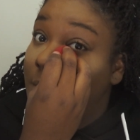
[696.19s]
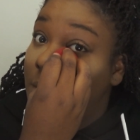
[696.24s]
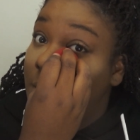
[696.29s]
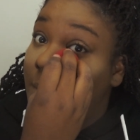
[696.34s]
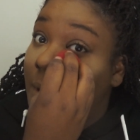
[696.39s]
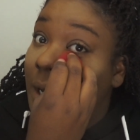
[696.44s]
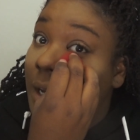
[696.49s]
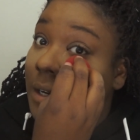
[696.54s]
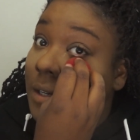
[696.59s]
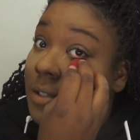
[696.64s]
to
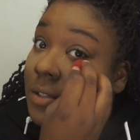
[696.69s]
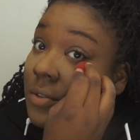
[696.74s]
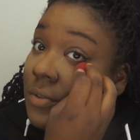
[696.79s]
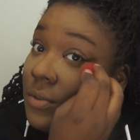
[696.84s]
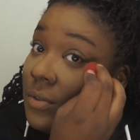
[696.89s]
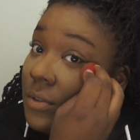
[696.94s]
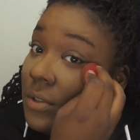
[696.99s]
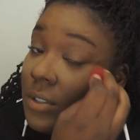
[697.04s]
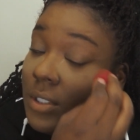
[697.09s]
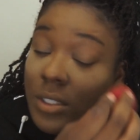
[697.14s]
be out of
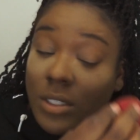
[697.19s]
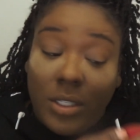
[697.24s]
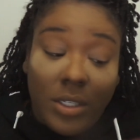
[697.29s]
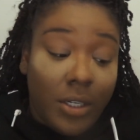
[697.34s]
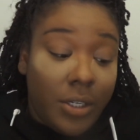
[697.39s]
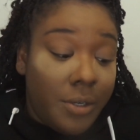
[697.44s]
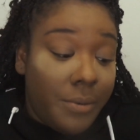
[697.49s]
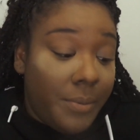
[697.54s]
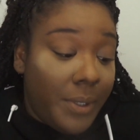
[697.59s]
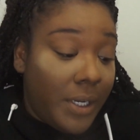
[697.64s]
school this
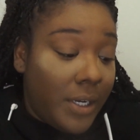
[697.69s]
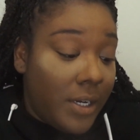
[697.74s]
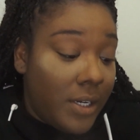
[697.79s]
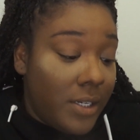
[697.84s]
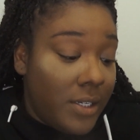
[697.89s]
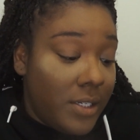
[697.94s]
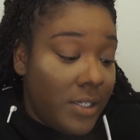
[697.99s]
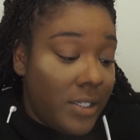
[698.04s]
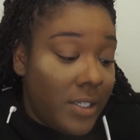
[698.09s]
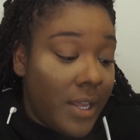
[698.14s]
year
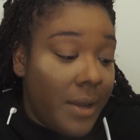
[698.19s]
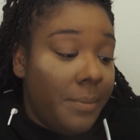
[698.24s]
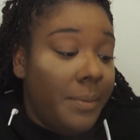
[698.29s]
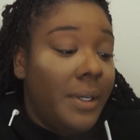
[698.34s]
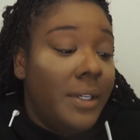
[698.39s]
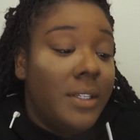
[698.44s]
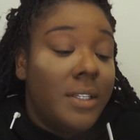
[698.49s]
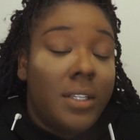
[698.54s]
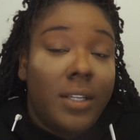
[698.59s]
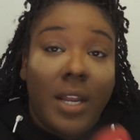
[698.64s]
because that
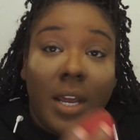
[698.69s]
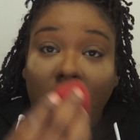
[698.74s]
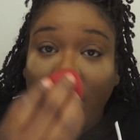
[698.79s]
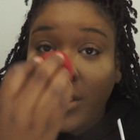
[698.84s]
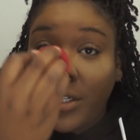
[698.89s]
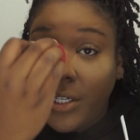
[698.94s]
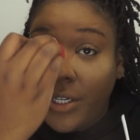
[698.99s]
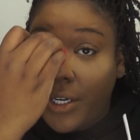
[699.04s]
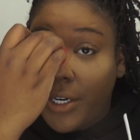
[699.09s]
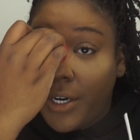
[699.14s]
means
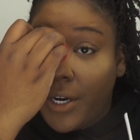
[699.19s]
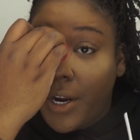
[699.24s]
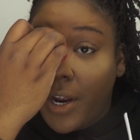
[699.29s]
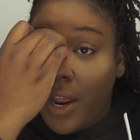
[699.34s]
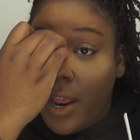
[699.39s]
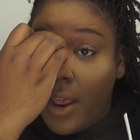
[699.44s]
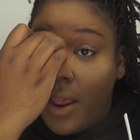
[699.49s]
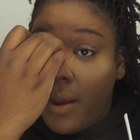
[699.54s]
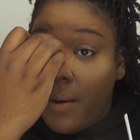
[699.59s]
next year